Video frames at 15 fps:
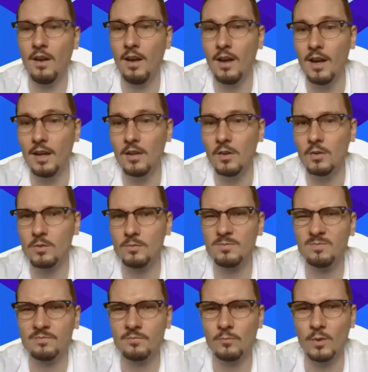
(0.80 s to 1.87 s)
Hello,
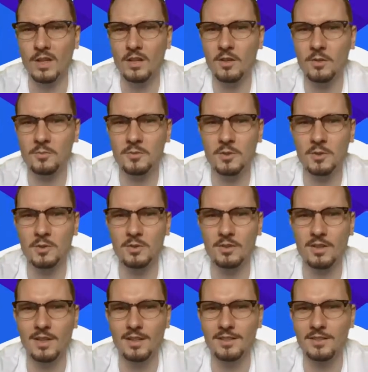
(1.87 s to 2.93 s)
welcome to
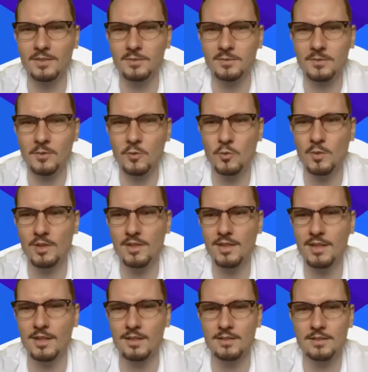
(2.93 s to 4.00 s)
Helidon
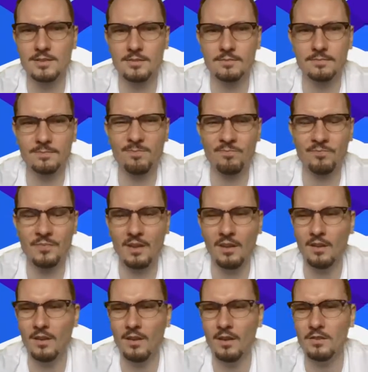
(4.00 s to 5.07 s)
Screencast.
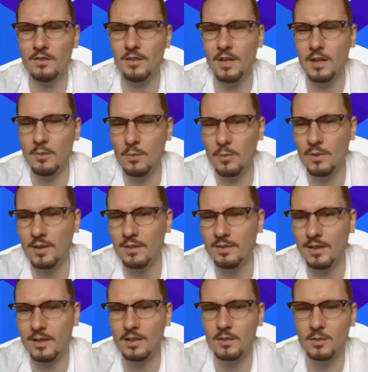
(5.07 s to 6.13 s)
Today we will
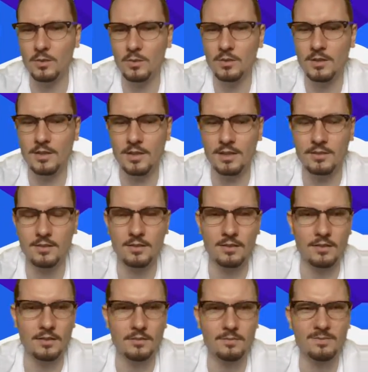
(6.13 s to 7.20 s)
take a look at
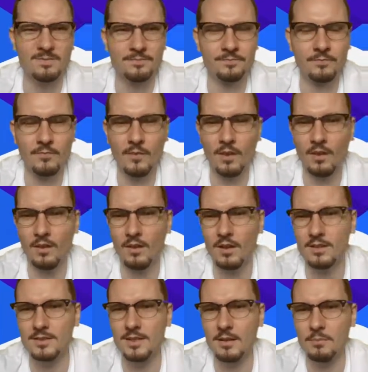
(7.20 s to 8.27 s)
the
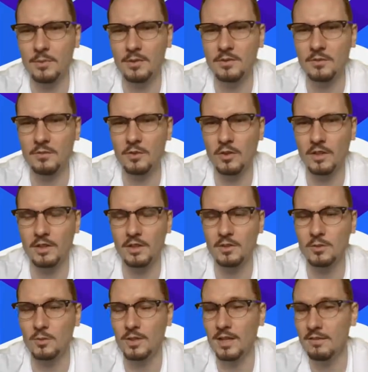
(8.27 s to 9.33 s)
examples of connecting
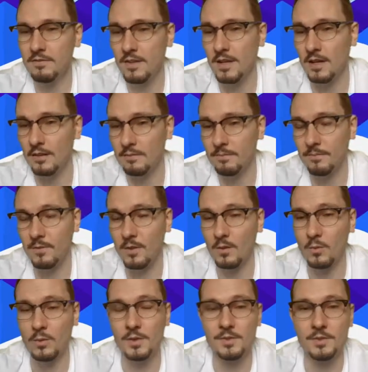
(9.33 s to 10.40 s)
to Kafka
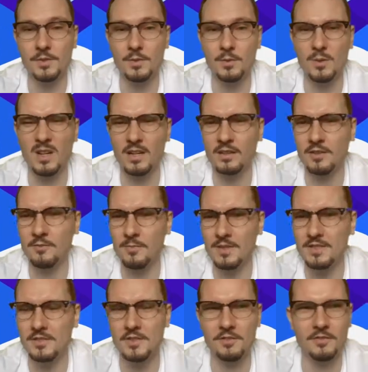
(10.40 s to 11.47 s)
with new reactive
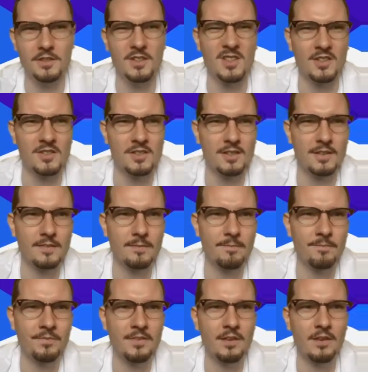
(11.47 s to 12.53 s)
messaging features.
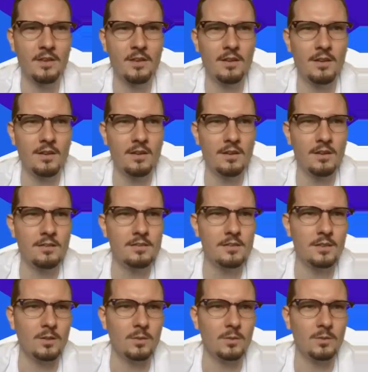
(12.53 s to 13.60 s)

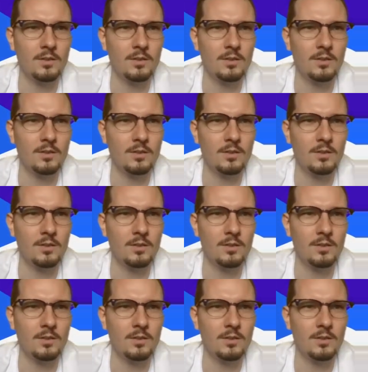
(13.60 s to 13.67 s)
So